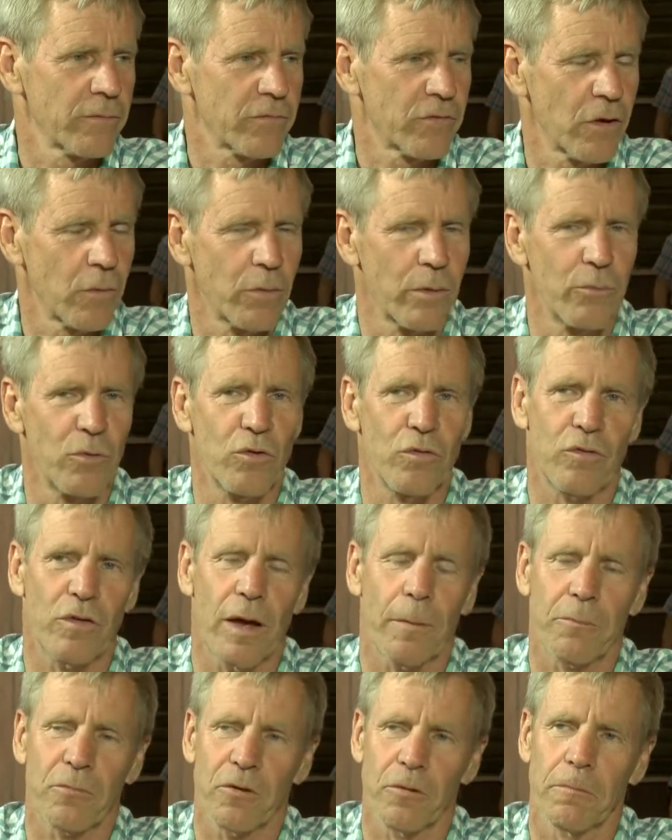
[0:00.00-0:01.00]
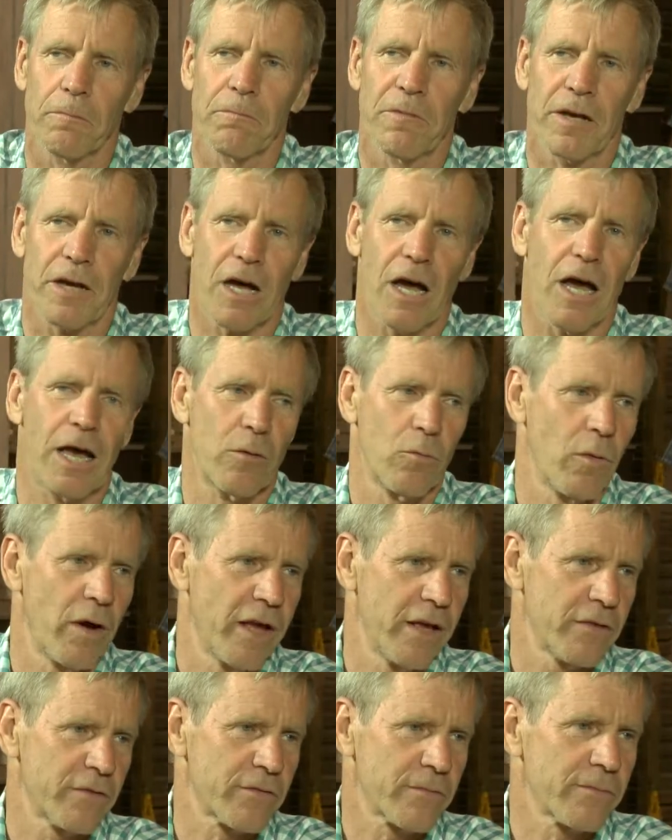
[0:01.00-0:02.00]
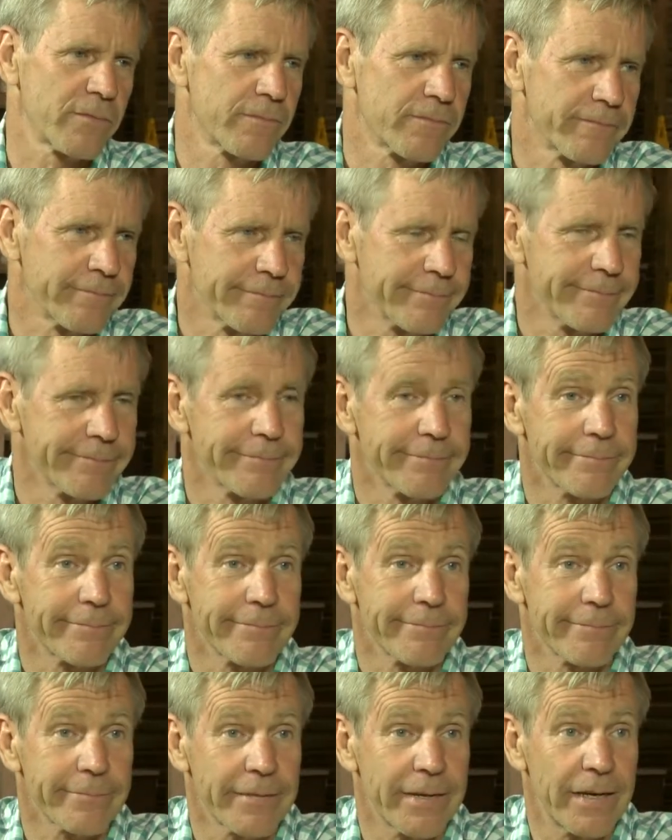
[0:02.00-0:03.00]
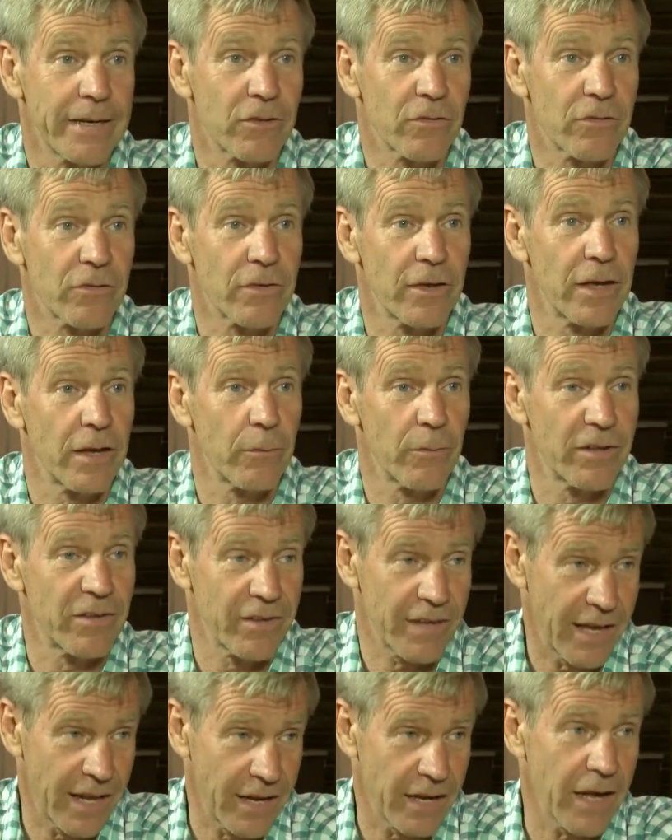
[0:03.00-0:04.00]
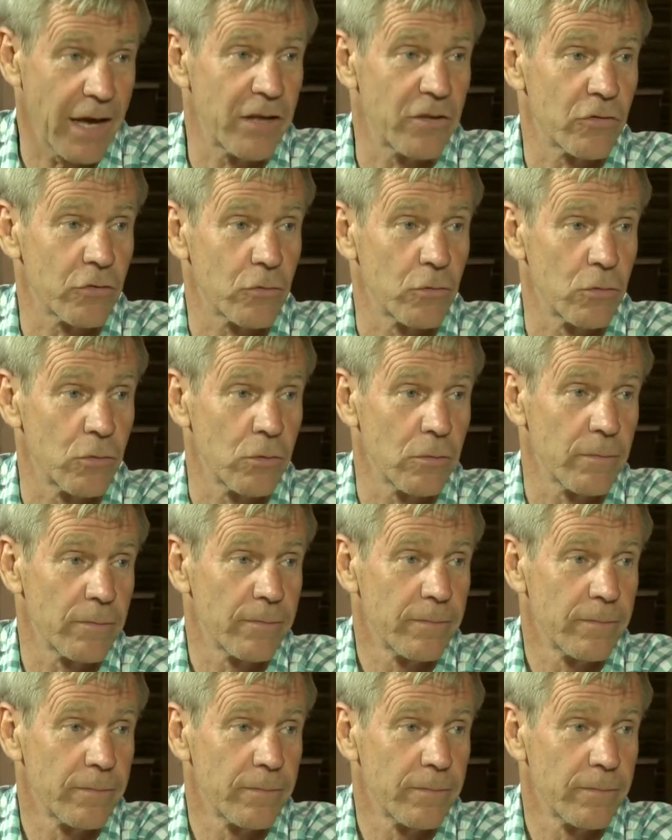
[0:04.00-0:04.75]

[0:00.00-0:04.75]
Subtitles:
So we moved up to the Conways. And I went to Kennett High School.